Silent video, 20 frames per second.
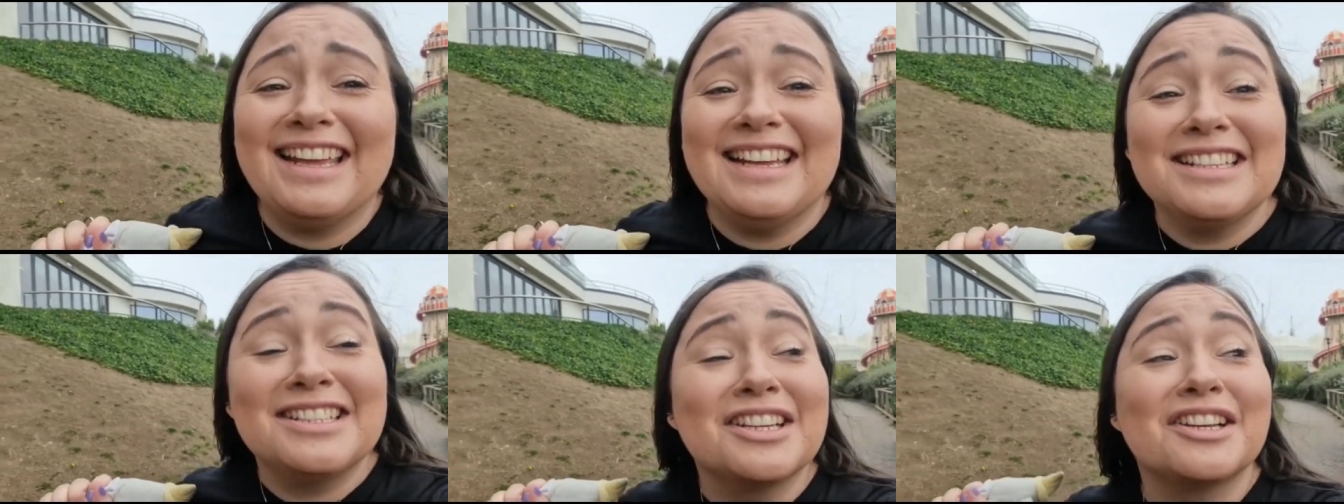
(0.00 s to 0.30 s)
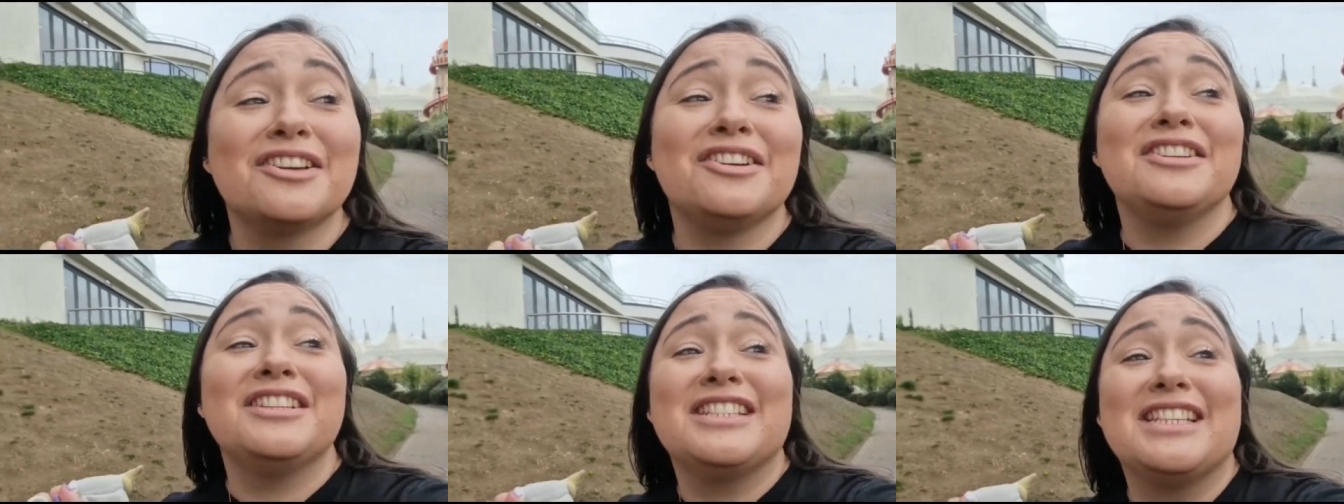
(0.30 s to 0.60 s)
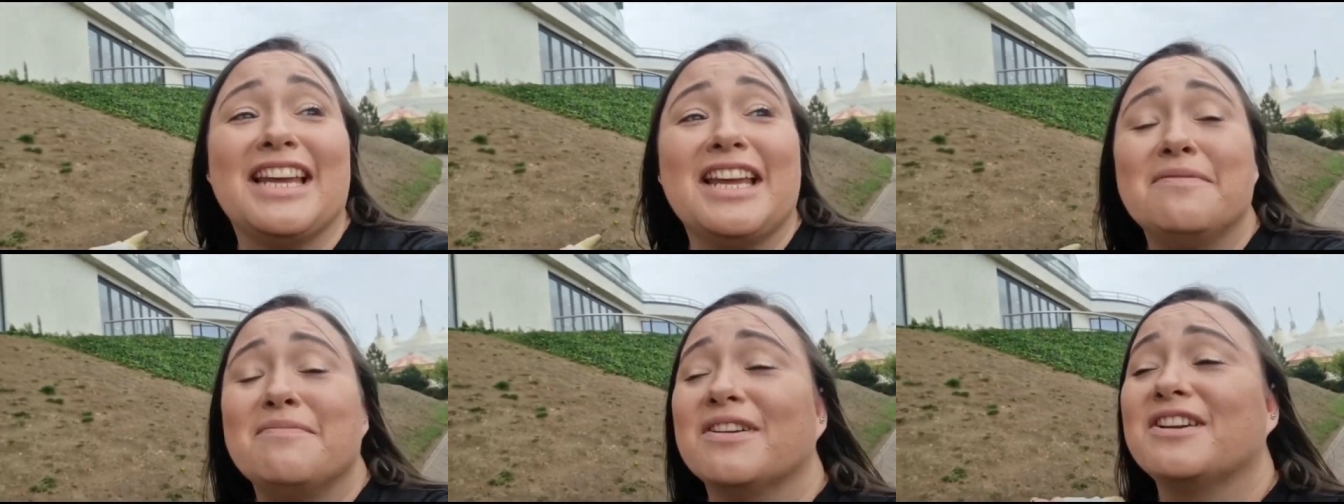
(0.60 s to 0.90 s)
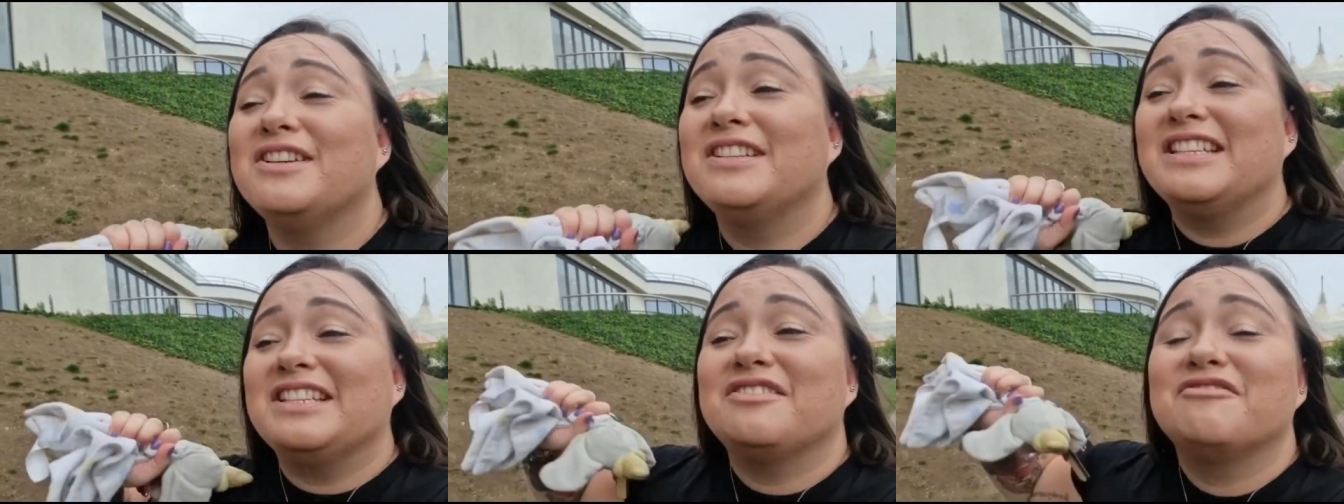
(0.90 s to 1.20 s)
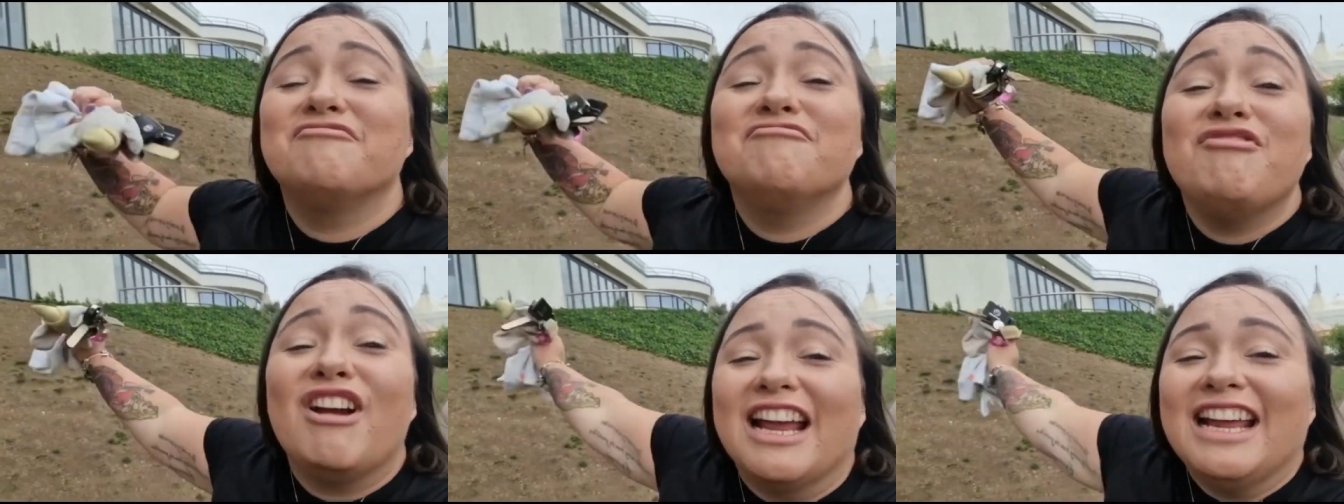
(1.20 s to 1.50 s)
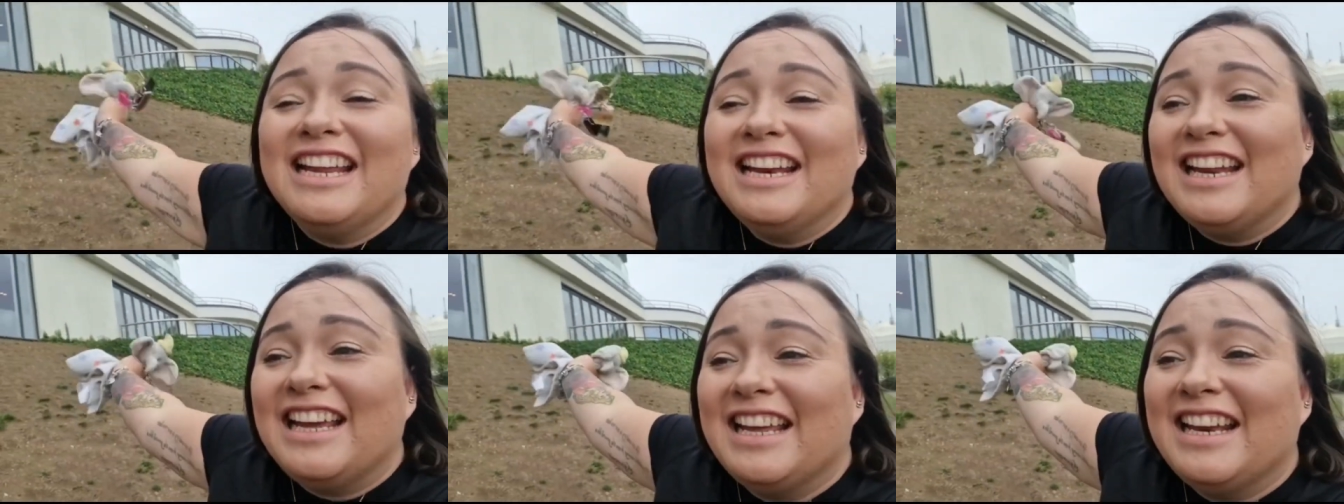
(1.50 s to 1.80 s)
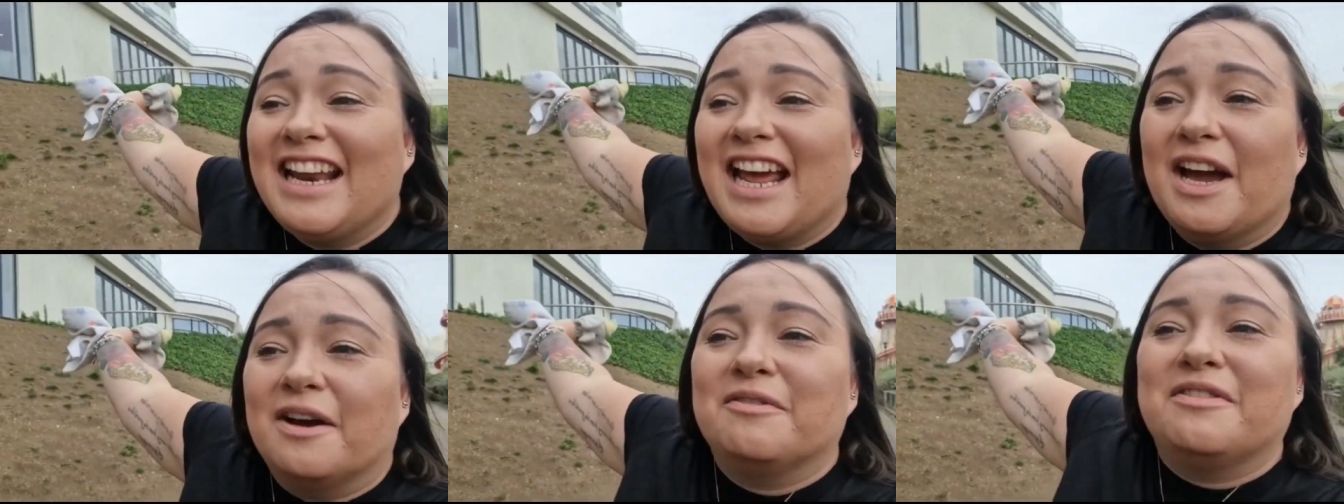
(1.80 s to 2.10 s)
It's a good day because it's
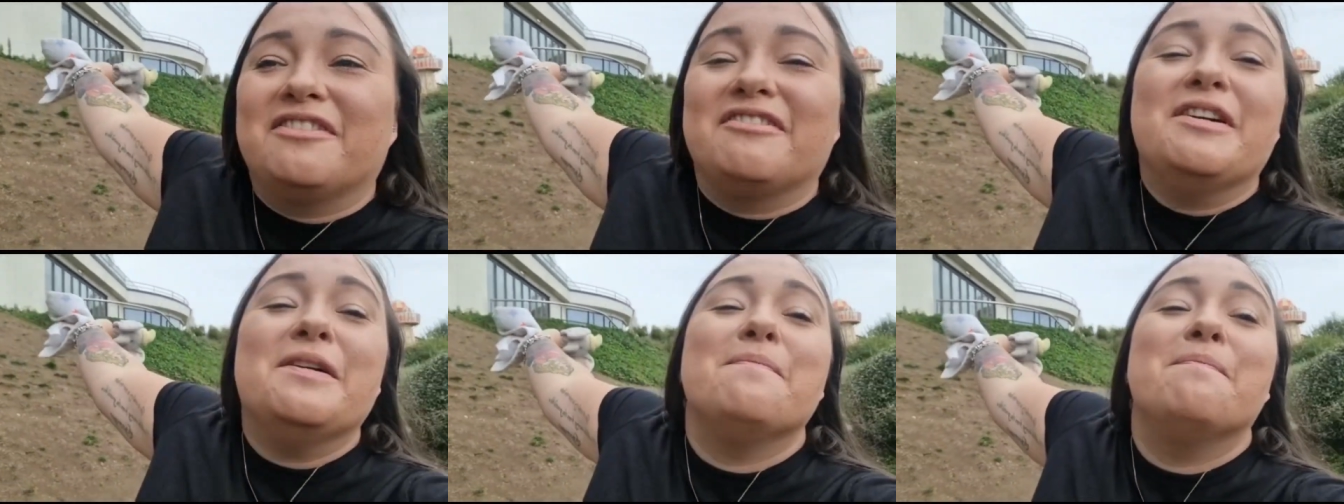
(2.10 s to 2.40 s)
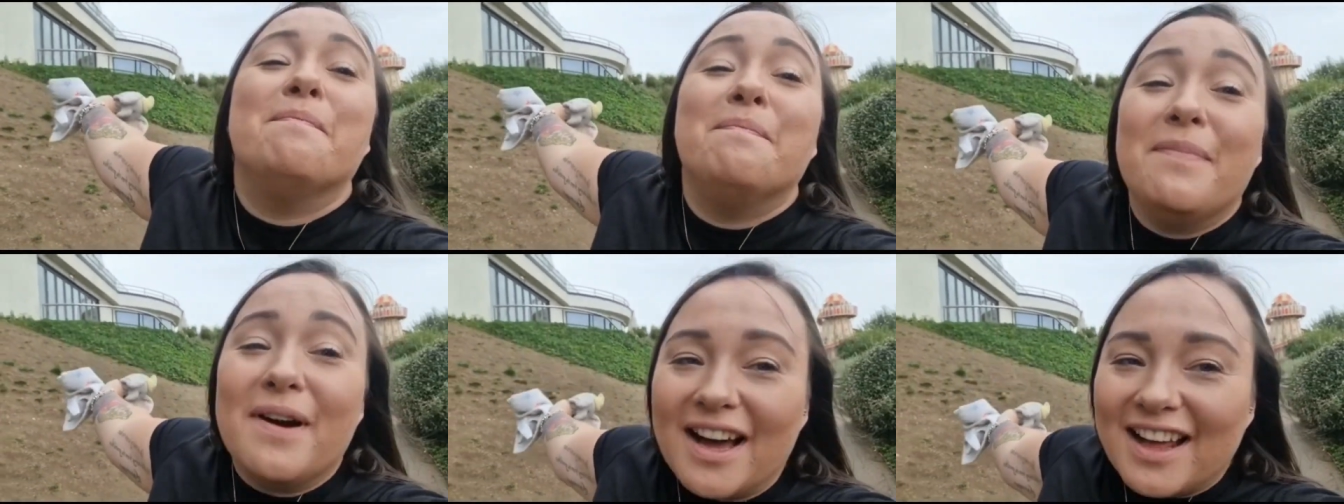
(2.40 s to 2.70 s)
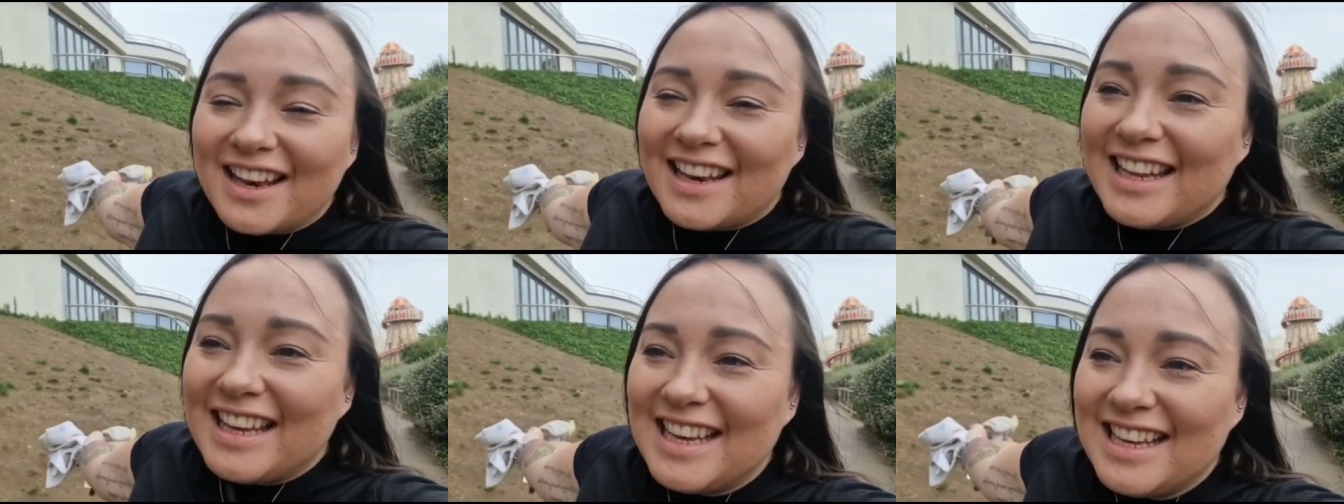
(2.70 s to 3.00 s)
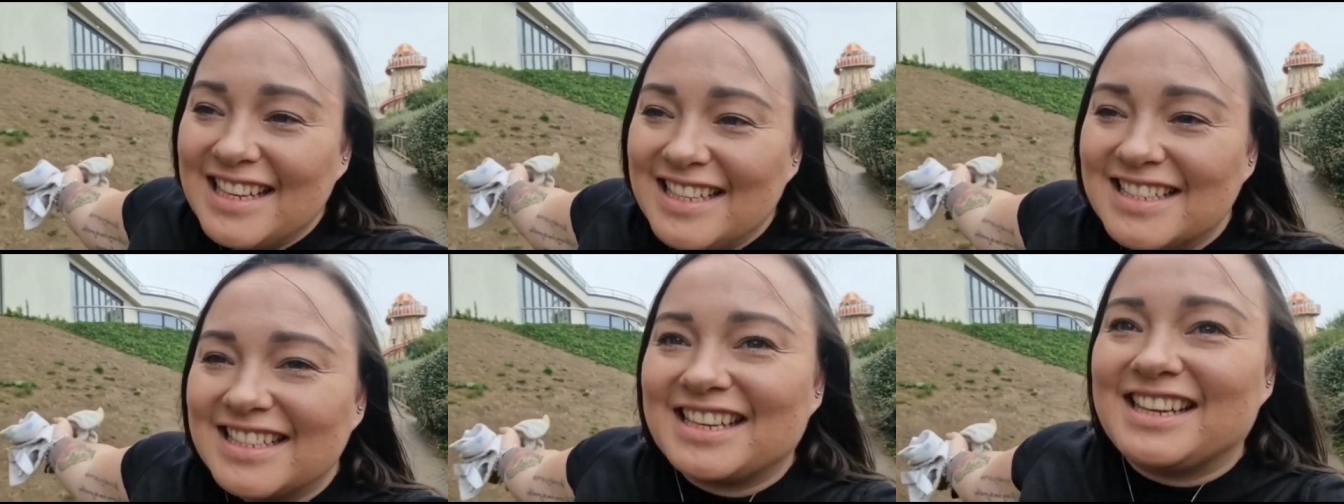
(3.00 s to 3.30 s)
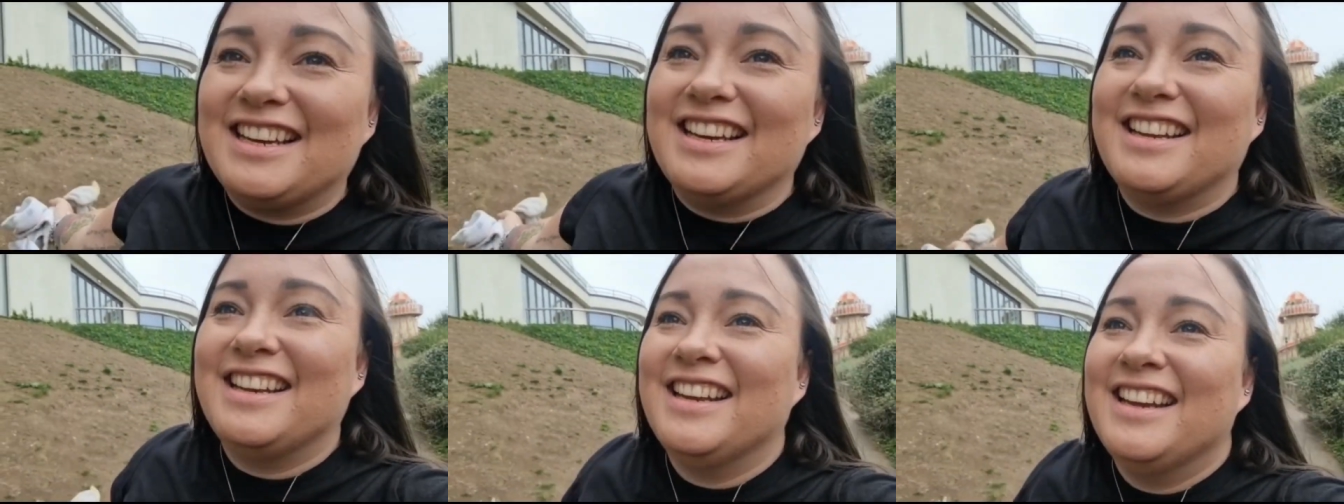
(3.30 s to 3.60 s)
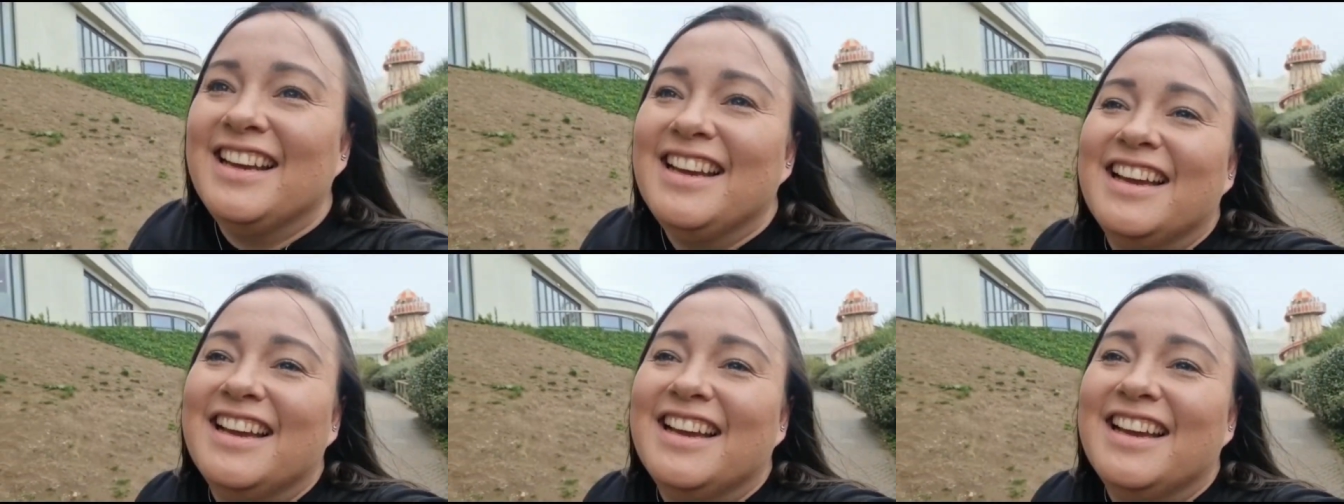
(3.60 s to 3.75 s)
raining and we're at Butlins and